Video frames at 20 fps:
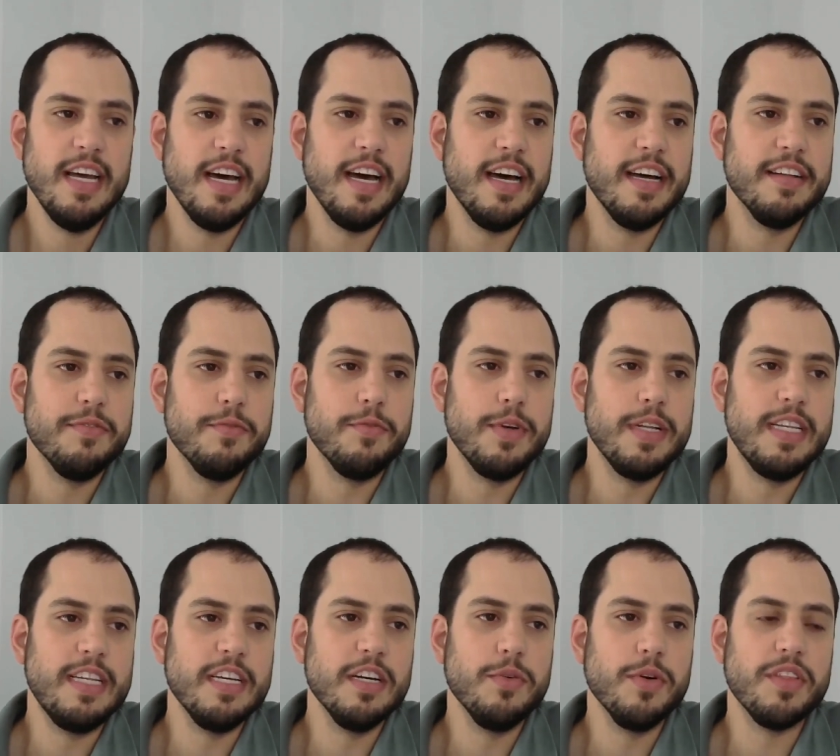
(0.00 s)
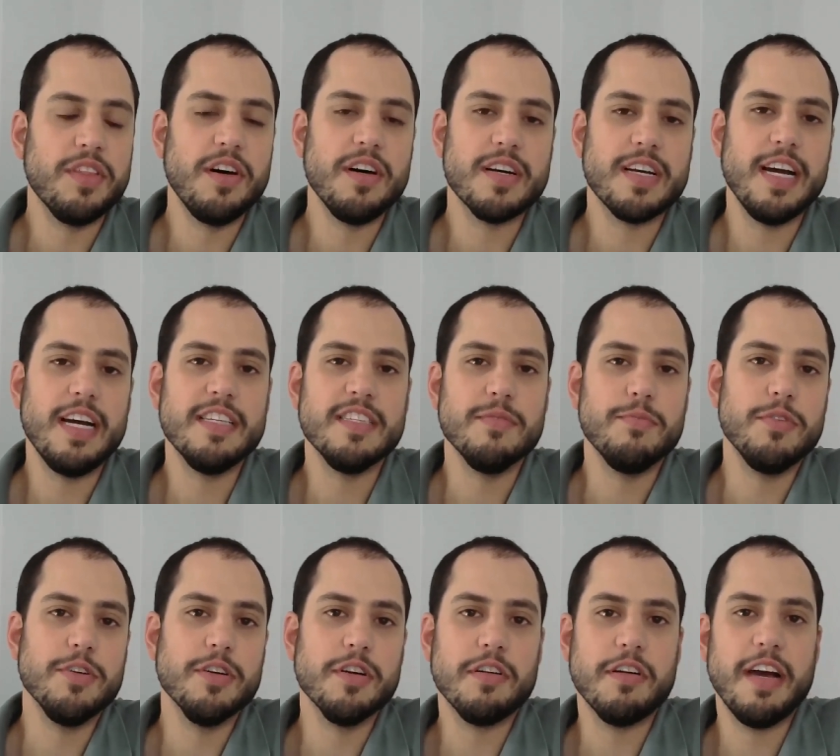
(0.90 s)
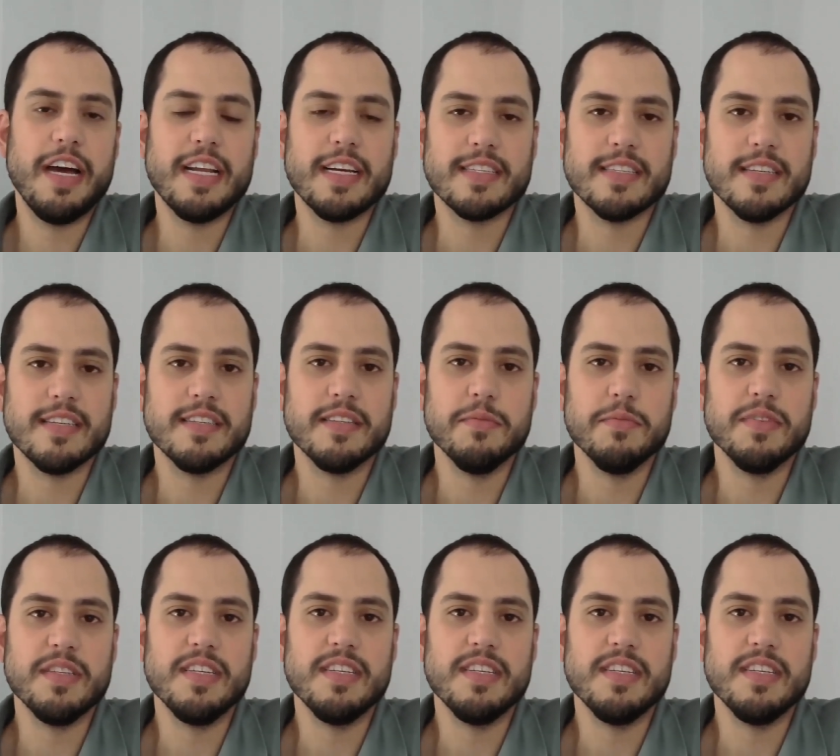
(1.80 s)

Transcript: Uh, we deal with all kinds of bureaucratic systems